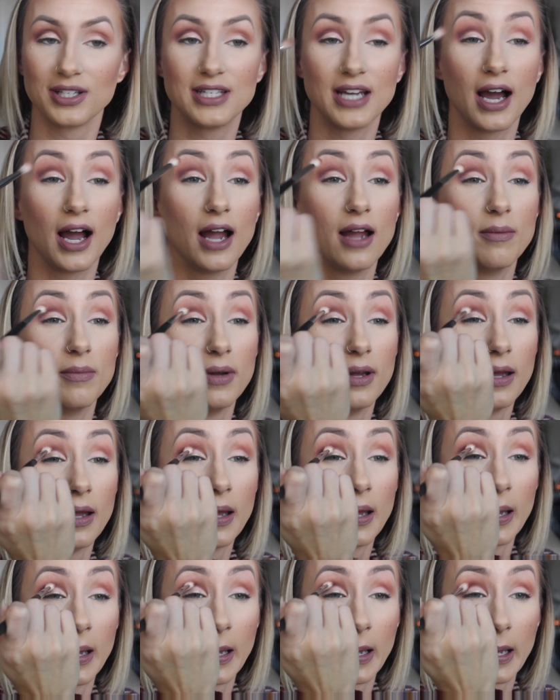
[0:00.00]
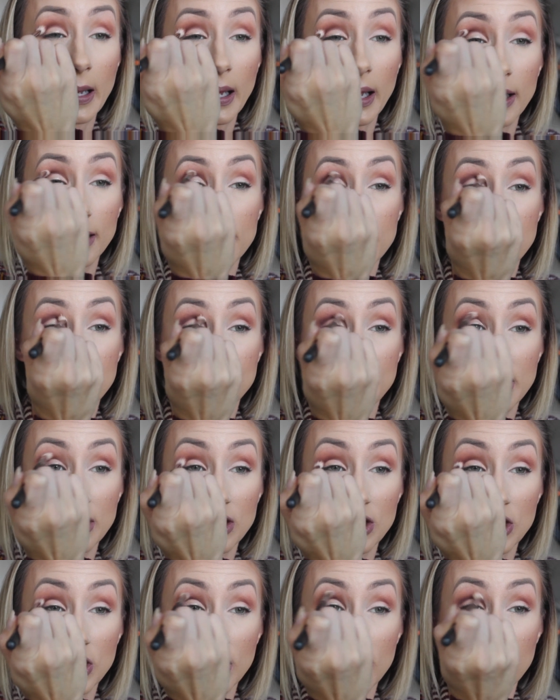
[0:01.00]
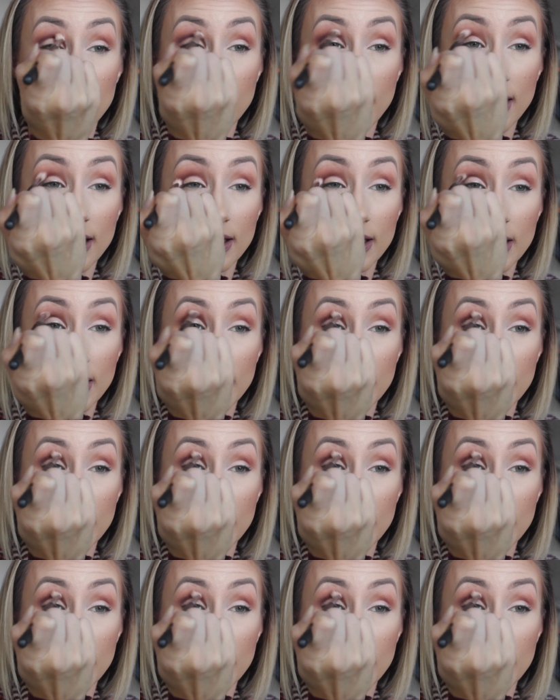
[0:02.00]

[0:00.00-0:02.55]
time and just make sure that